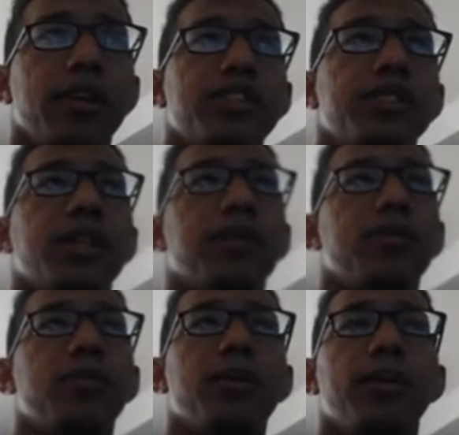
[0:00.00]
you can
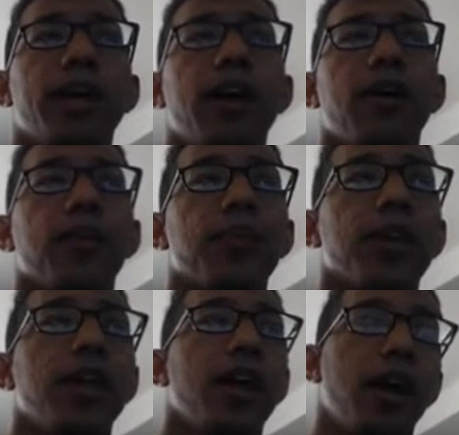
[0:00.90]
Moonbeam it out,
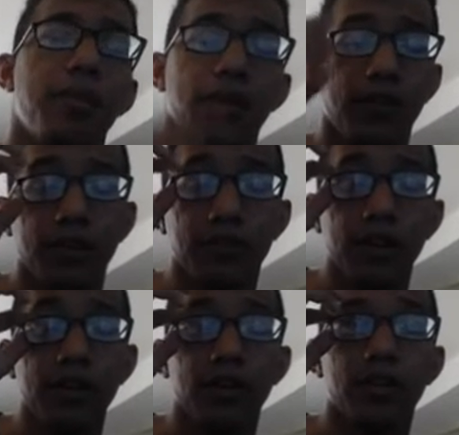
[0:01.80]
but if you can find
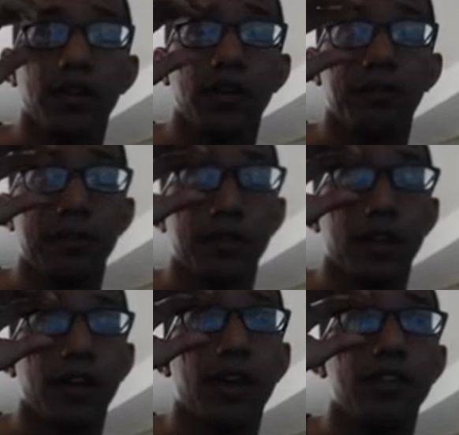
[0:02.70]
it early enough with
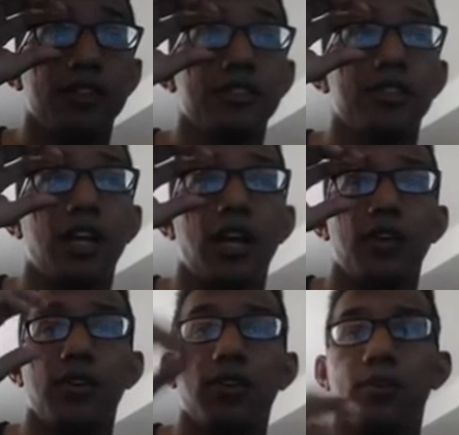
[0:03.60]
Dark Alice, you
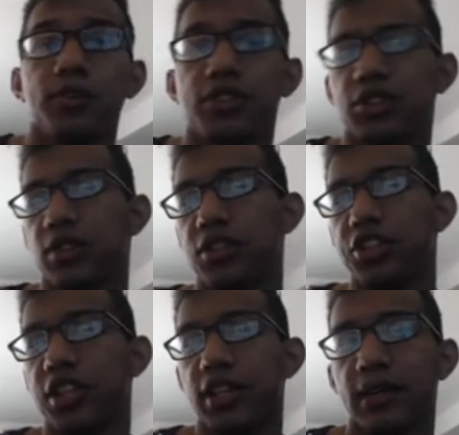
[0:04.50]
can almost ensure that she
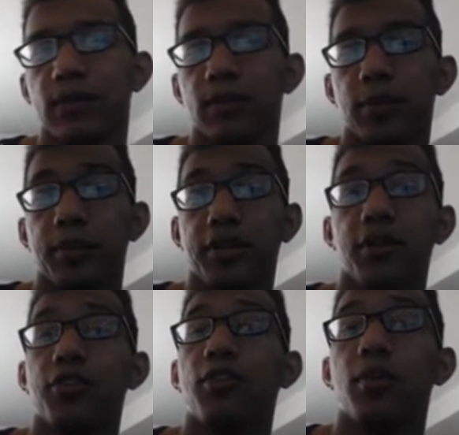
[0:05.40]
can never flip until
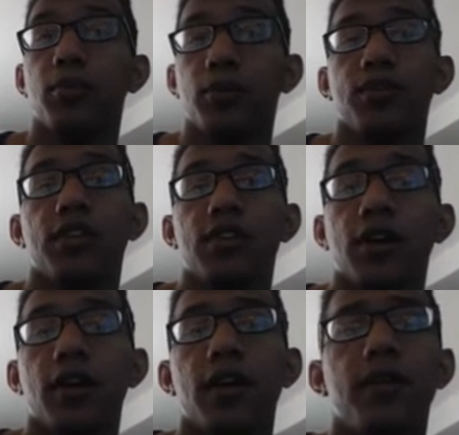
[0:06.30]
she removes this
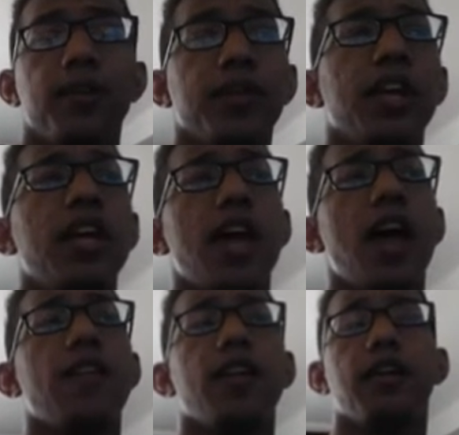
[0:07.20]
card.
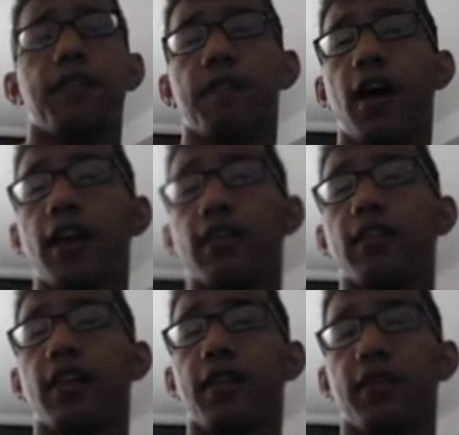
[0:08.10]
And then in Fox,
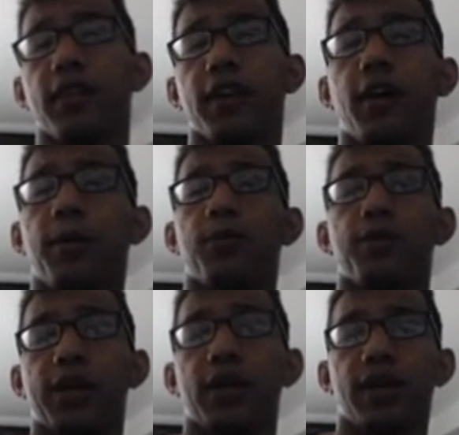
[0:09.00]
it really helps
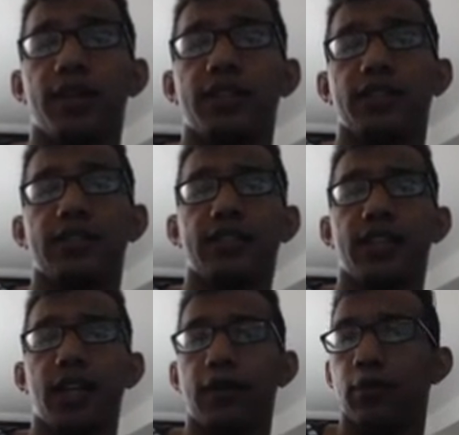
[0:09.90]
because
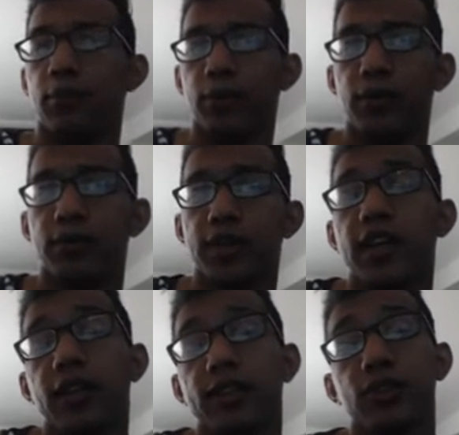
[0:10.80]
it removes the
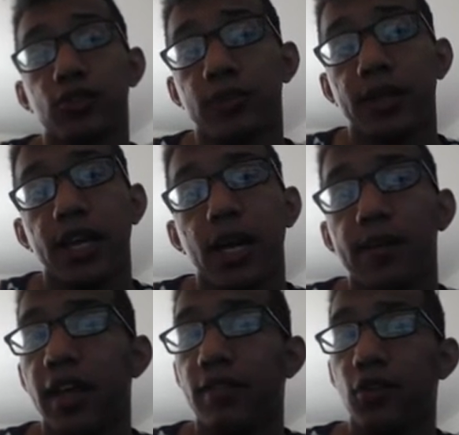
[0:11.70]
Killing Stones from the game. They
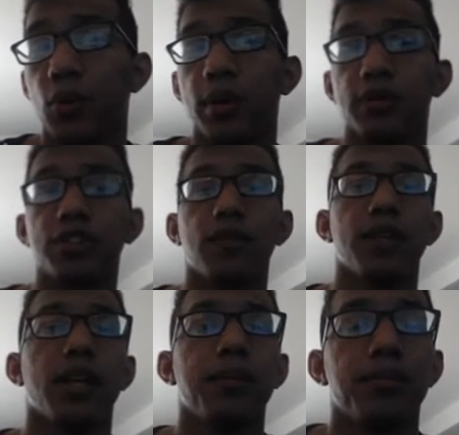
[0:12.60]
have no way of shuffling
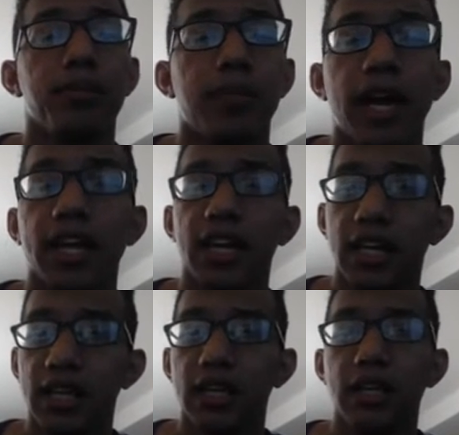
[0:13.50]
him back
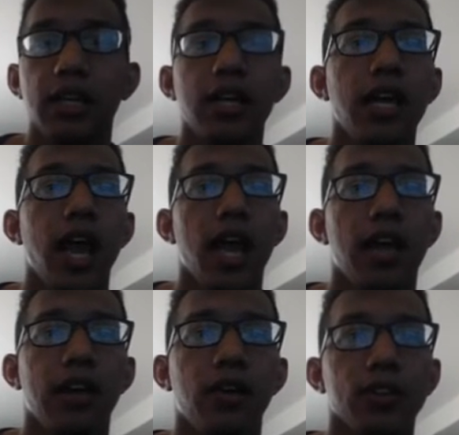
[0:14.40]
in,
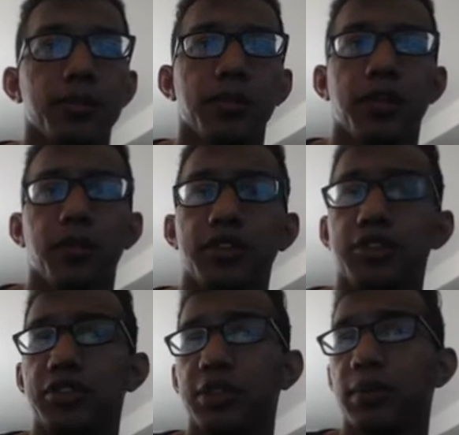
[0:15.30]
and ultimately once you
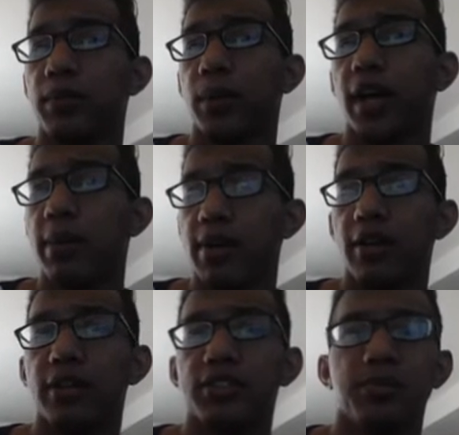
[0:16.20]
deal with 4
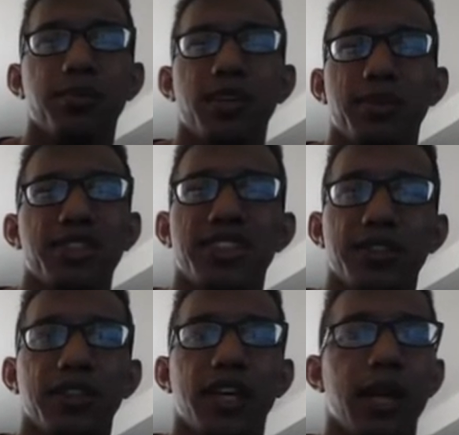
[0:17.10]
Chimeras, you pretty much seal
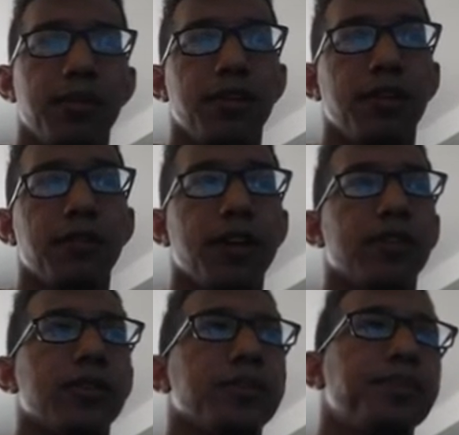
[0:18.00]
the game in your
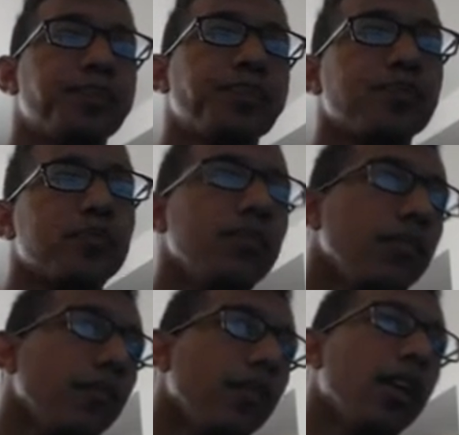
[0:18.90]
favor.
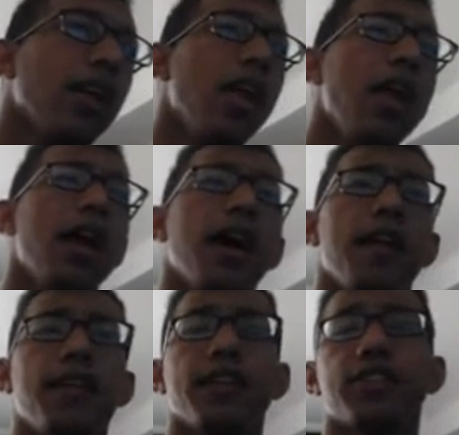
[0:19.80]

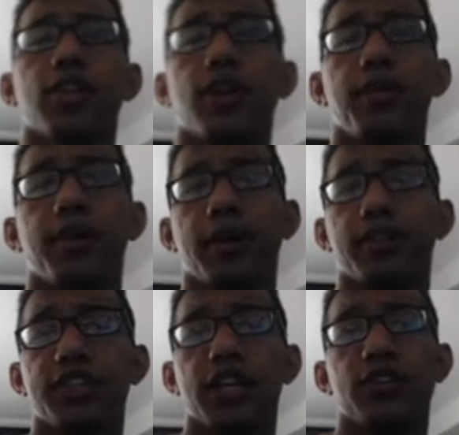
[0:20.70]
The next card, Barrier of
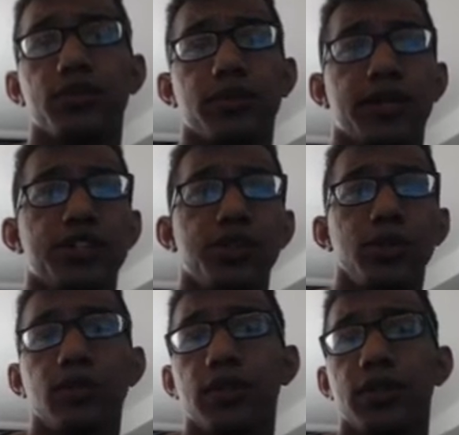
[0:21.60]
Shadows, we ran 2
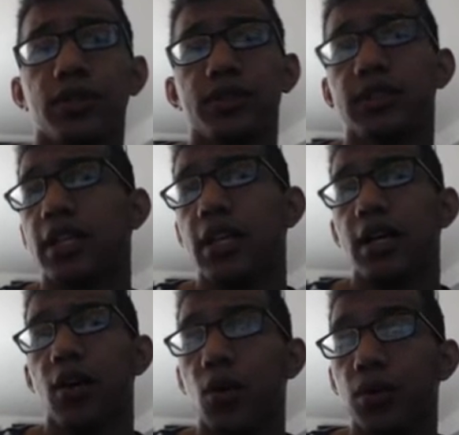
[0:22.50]
of those.
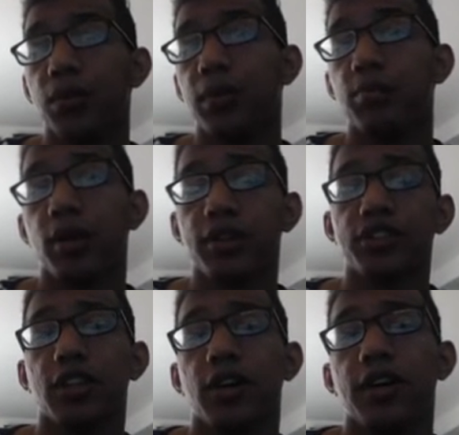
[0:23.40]
Only really brought this
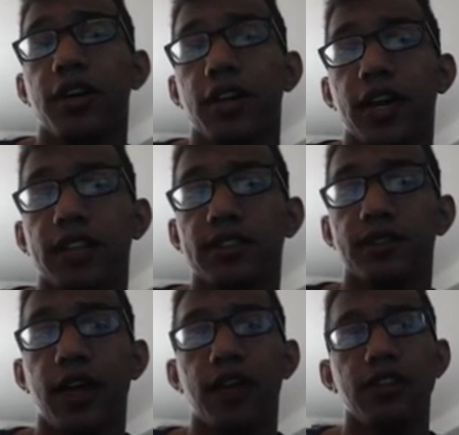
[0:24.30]
card in against
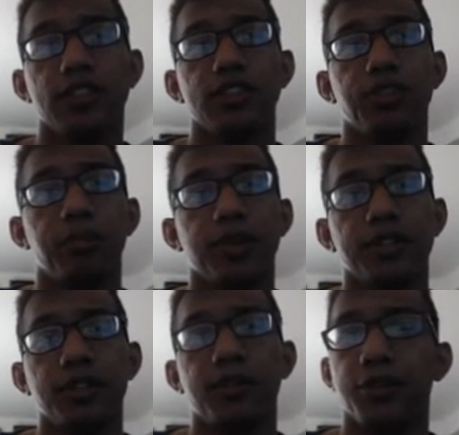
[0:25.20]
Valentina
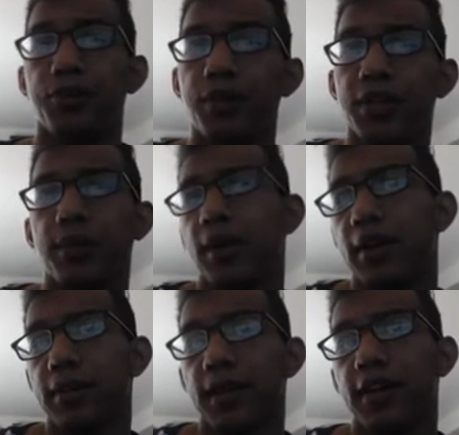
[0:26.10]
2.0, and you really wanted to
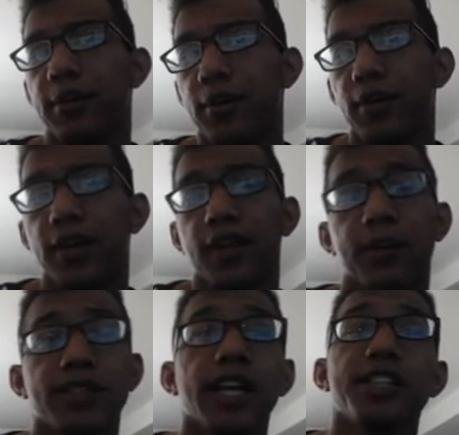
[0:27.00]
find him early. There
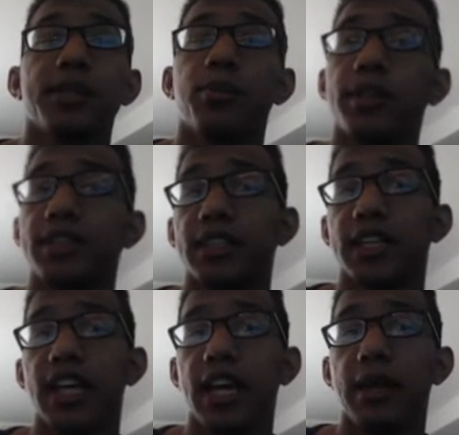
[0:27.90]
was actually a point in the
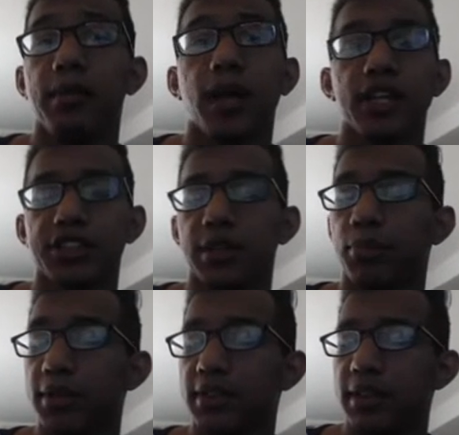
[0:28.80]
game, actually a
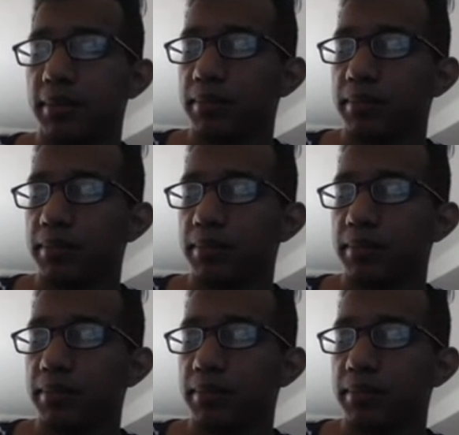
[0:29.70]
point in